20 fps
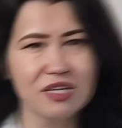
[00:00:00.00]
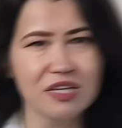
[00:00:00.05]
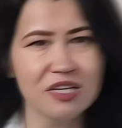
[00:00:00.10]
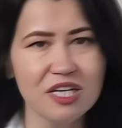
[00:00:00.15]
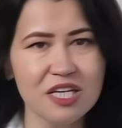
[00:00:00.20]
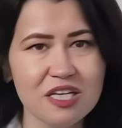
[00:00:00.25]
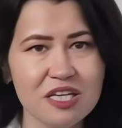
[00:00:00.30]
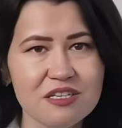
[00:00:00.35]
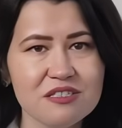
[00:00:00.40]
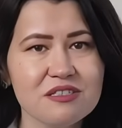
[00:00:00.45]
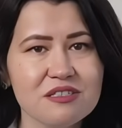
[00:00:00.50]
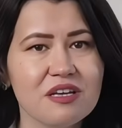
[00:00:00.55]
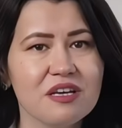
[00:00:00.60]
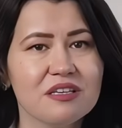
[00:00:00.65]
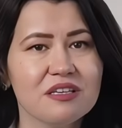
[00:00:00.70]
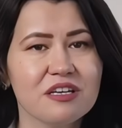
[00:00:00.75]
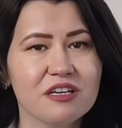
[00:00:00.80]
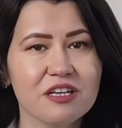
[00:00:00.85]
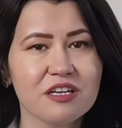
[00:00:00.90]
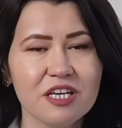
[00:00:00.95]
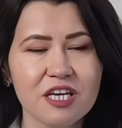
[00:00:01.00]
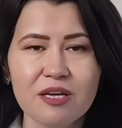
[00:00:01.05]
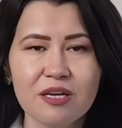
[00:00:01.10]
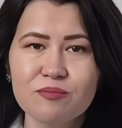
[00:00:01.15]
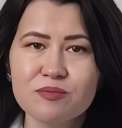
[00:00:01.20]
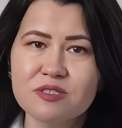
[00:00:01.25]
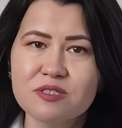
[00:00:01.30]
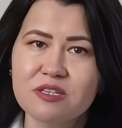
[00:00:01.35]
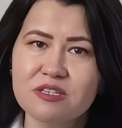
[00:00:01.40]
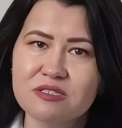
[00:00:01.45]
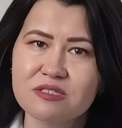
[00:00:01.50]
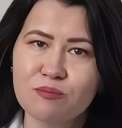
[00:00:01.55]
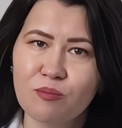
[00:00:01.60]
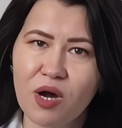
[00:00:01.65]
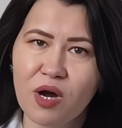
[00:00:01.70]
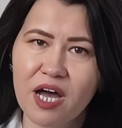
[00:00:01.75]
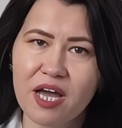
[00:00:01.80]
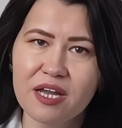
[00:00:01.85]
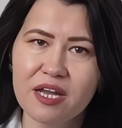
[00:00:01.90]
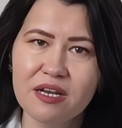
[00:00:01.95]
knees, the hips, the
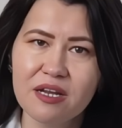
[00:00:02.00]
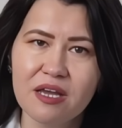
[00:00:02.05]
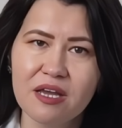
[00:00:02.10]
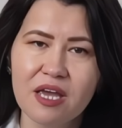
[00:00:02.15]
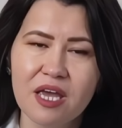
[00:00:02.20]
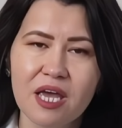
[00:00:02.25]
spine,